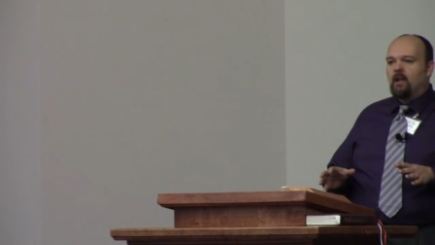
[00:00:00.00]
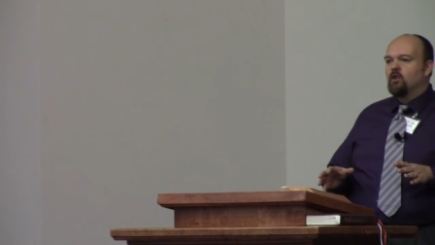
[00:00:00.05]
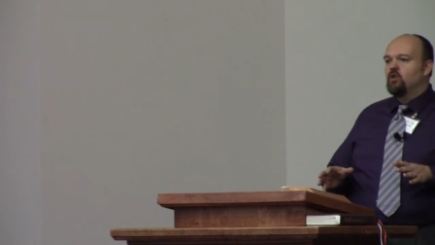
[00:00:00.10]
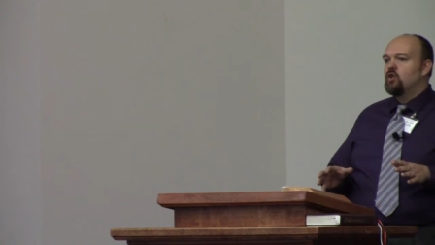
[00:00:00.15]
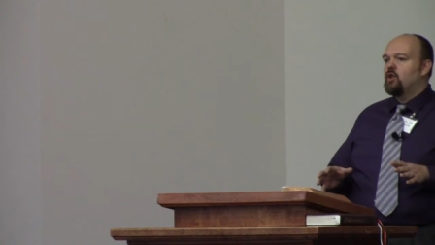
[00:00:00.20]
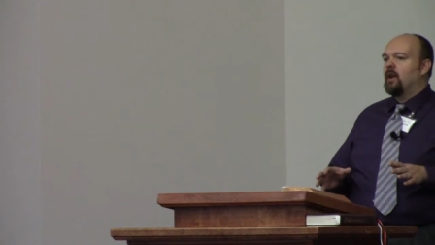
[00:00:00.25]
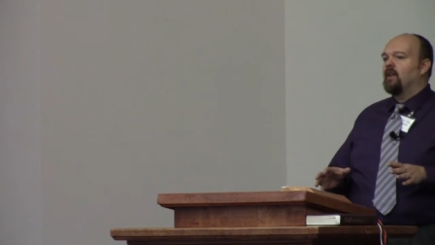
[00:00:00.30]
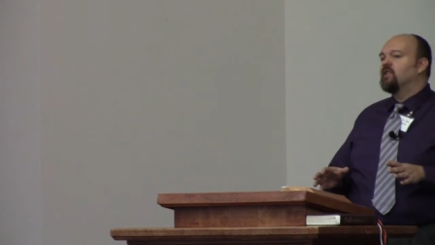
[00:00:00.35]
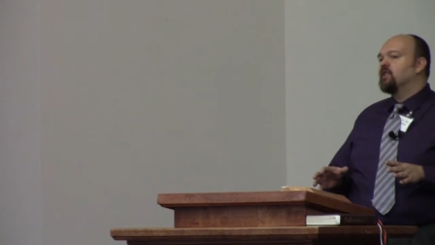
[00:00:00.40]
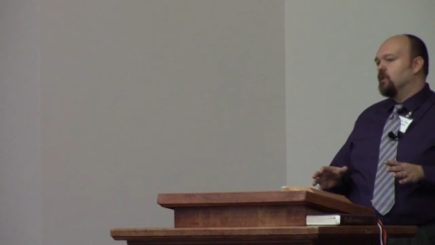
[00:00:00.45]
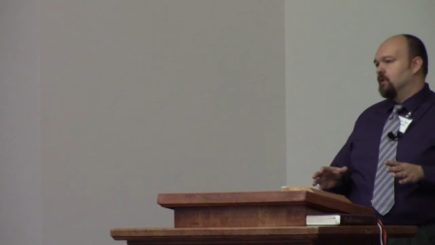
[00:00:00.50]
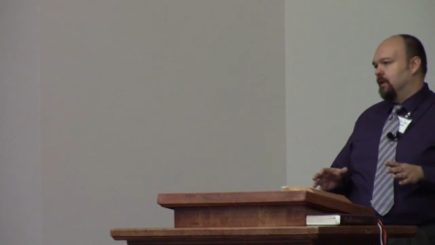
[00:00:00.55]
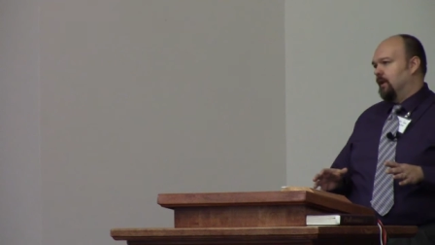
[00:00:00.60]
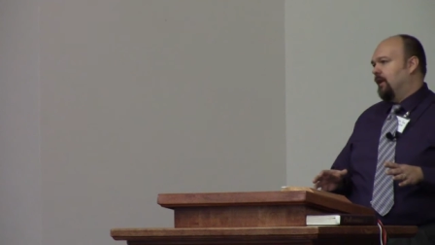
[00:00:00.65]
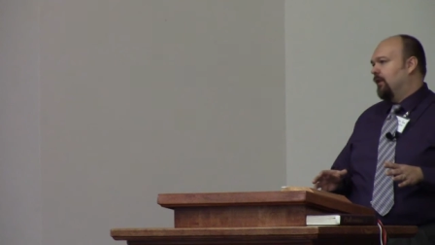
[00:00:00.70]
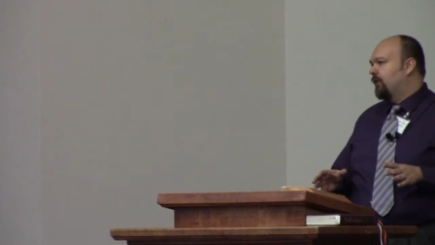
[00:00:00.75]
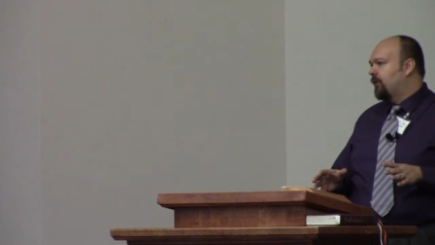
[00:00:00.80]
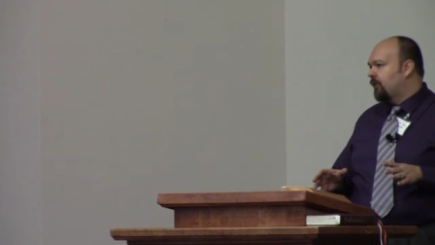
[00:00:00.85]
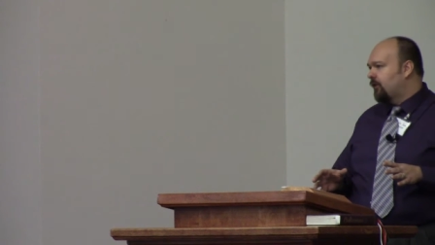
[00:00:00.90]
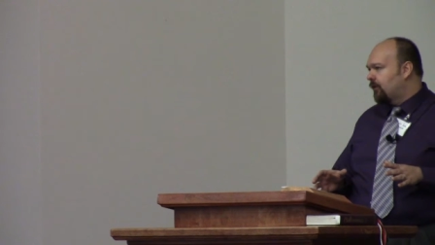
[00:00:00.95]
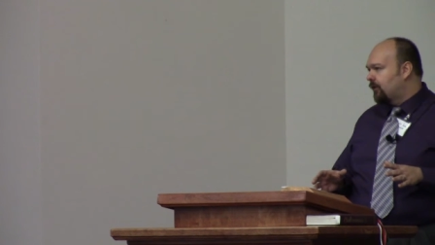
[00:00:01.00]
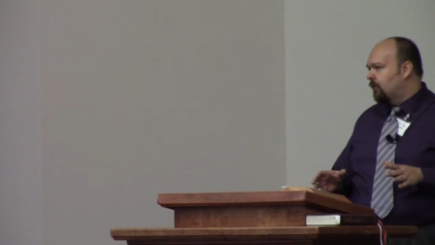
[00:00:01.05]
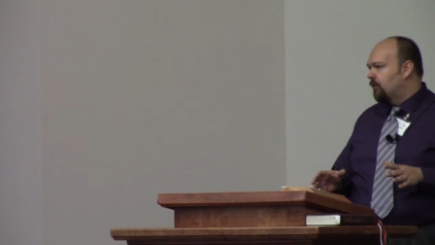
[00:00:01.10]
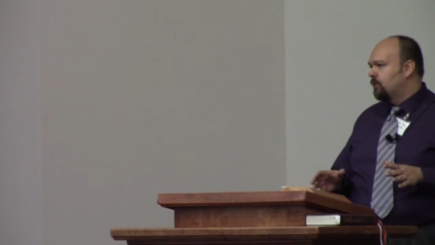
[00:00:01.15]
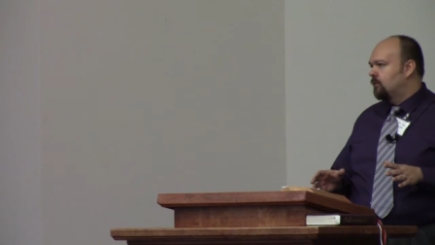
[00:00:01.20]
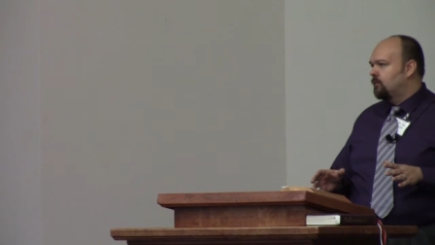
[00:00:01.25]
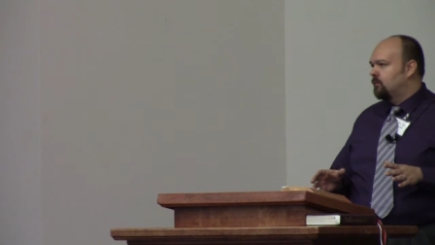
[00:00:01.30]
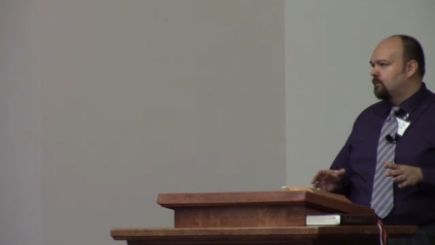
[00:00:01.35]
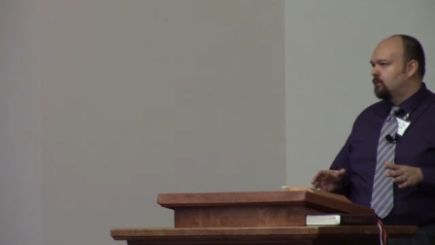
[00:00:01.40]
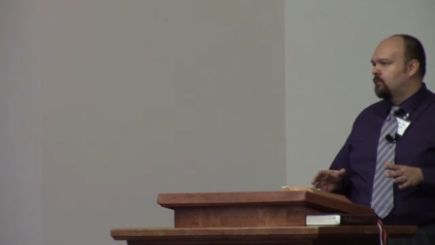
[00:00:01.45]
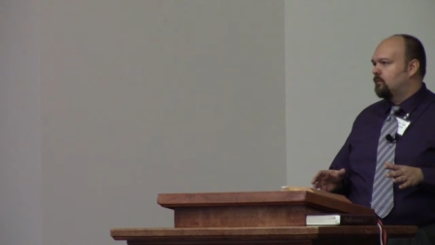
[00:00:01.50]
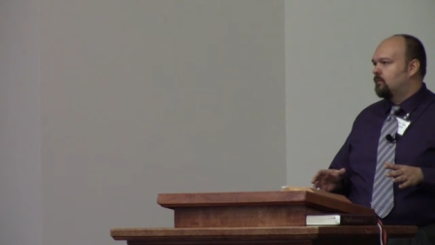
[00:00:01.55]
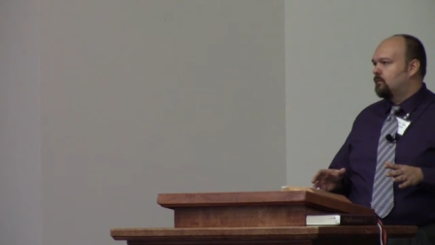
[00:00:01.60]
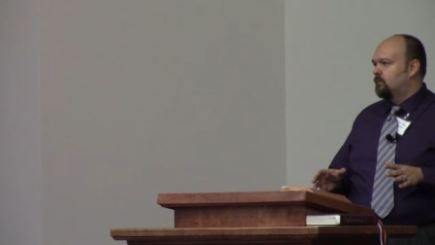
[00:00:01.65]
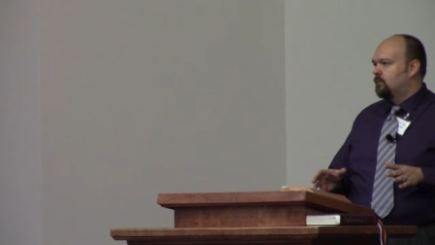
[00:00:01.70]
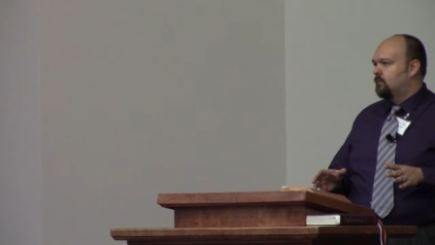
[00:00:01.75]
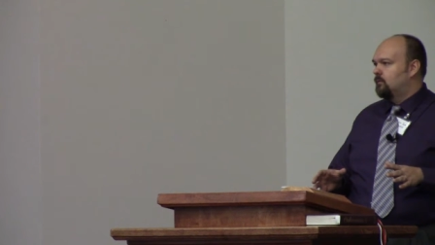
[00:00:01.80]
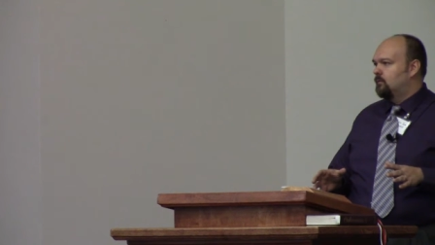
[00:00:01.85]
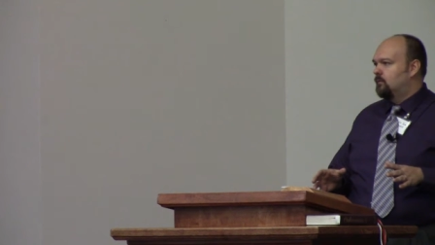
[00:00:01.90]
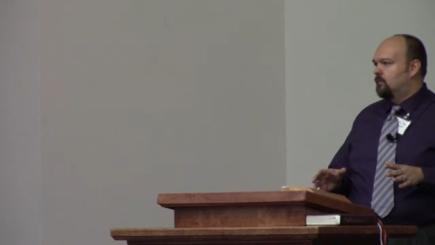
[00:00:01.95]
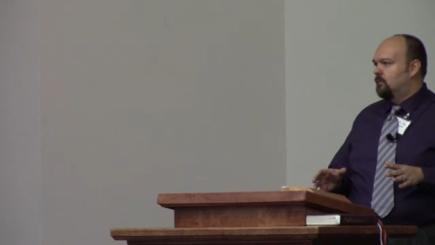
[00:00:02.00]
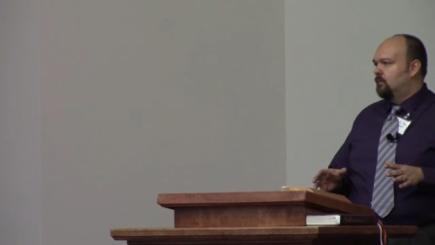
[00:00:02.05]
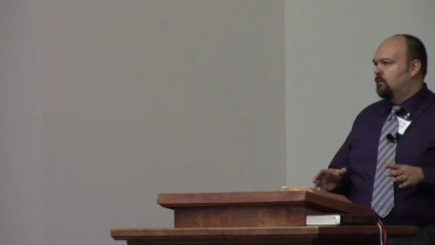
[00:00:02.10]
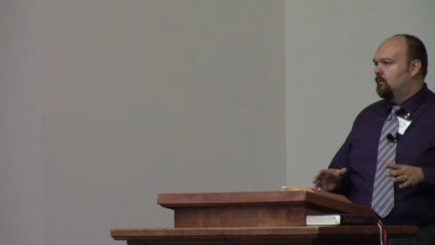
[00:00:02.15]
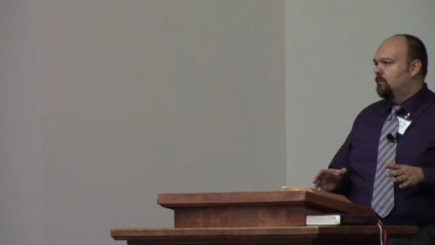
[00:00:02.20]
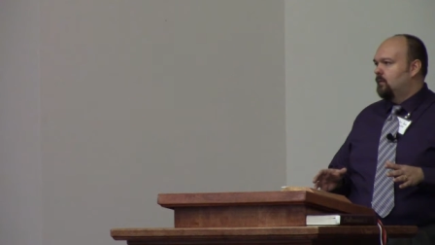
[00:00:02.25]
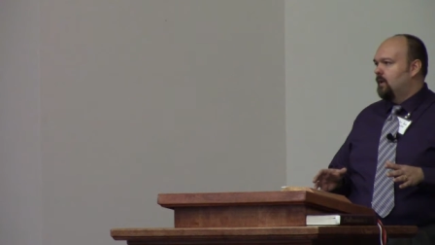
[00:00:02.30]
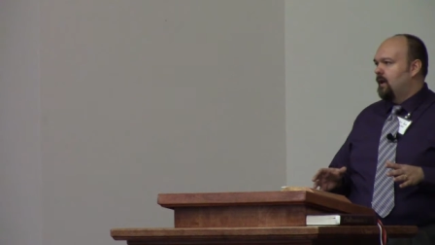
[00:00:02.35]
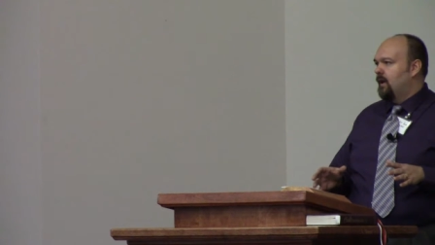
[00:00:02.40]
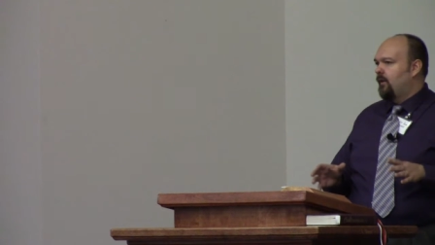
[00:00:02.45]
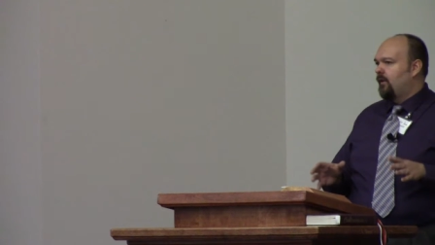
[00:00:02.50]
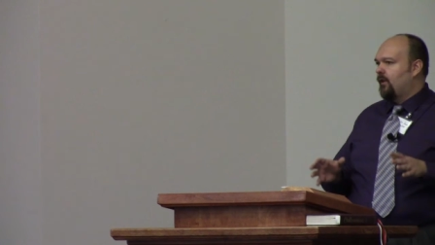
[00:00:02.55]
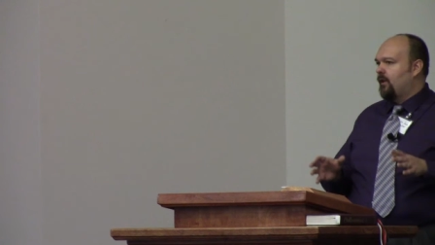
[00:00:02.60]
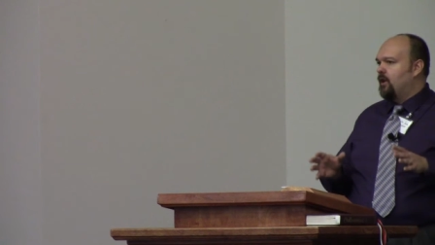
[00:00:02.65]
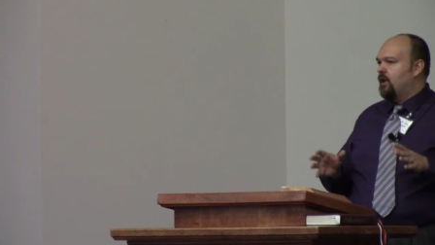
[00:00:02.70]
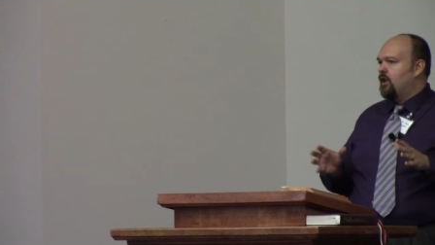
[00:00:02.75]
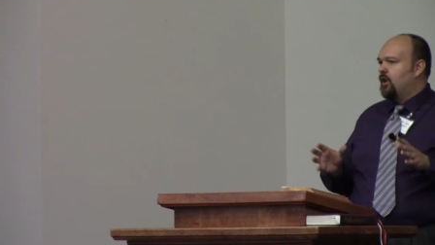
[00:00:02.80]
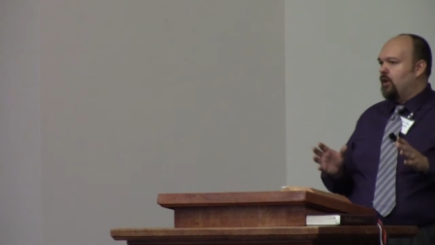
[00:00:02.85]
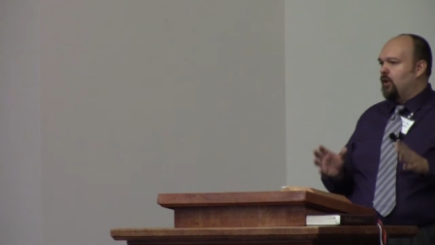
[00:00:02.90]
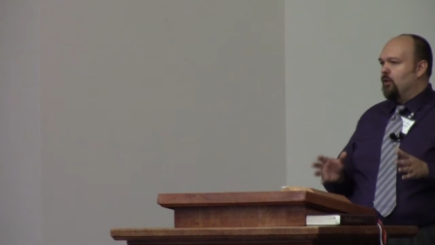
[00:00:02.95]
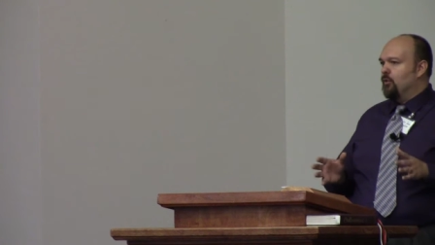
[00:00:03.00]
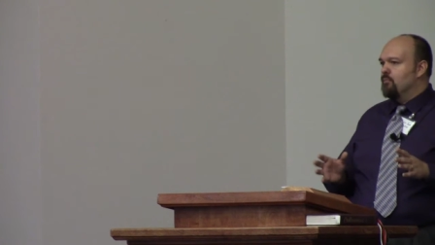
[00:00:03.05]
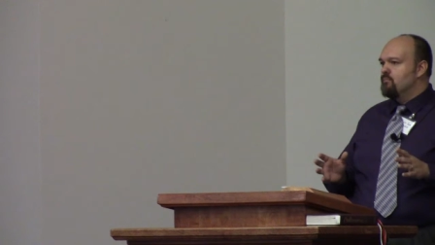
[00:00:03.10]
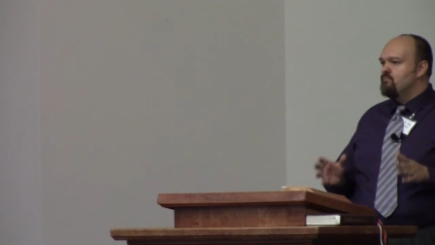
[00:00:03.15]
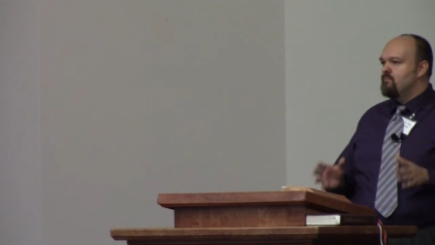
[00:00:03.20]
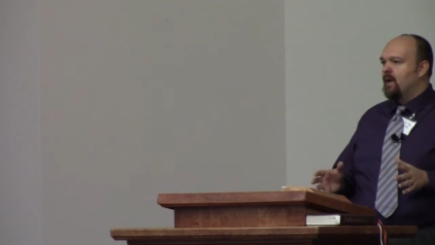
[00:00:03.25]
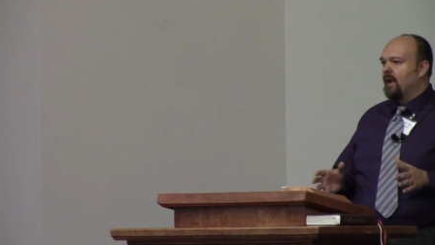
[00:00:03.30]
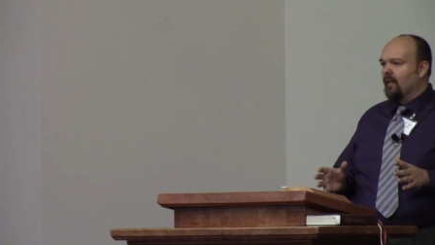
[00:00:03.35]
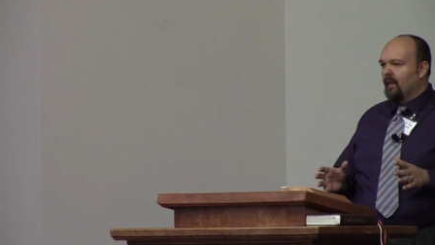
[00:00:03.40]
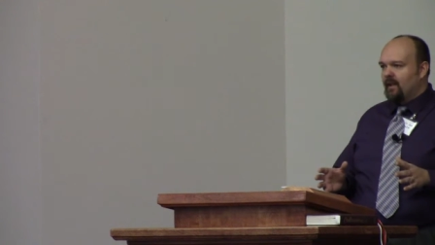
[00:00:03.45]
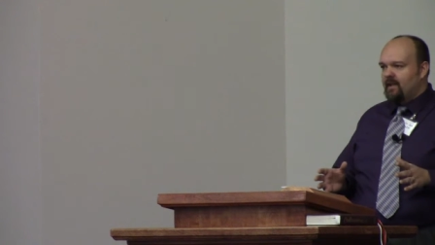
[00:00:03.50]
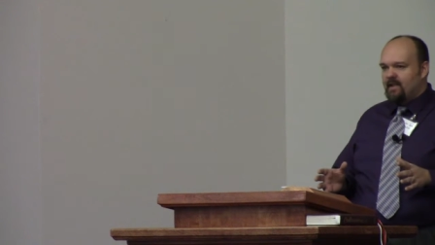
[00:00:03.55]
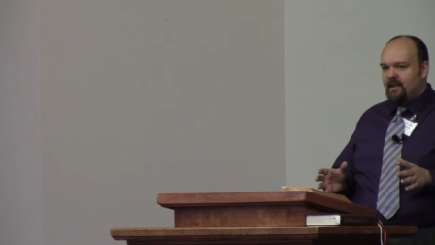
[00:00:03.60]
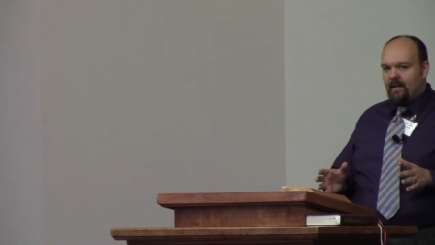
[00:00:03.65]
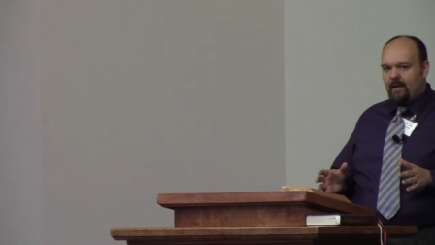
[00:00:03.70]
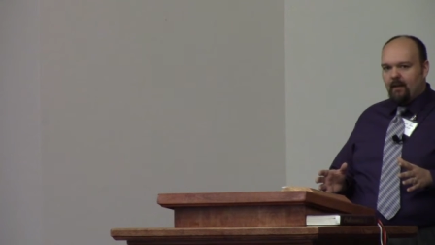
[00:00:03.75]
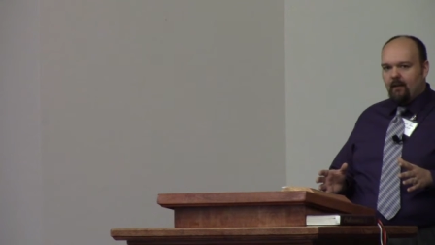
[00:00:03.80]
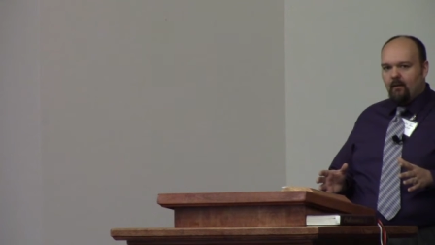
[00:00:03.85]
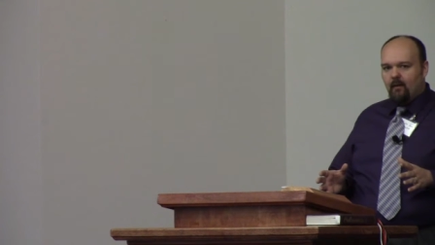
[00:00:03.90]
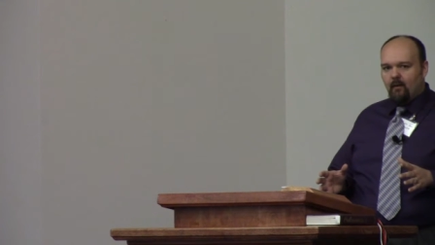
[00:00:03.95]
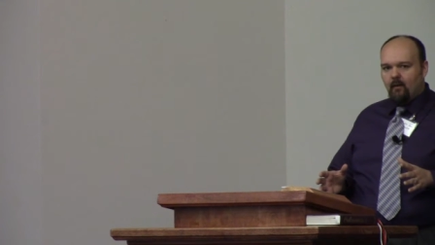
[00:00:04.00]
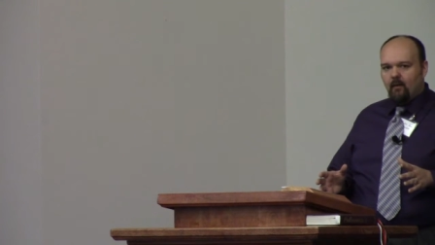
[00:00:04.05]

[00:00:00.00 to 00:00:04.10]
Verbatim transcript: and gentleness. It is in humility